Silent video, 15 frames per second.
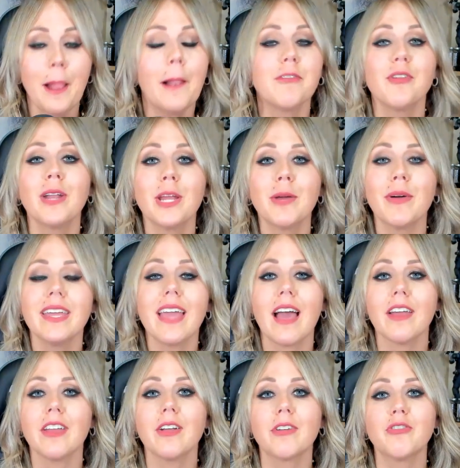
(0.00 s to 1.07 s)
So, anyway, yeah,
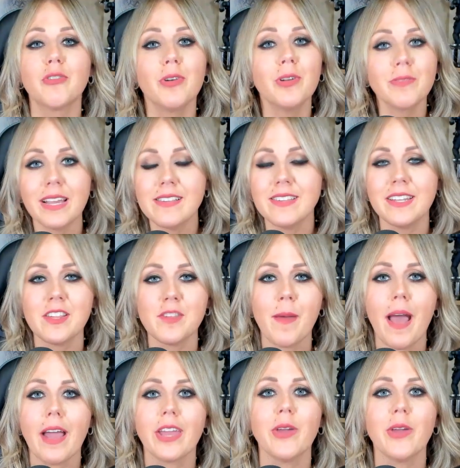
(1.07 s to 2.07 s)
your drone racing is back.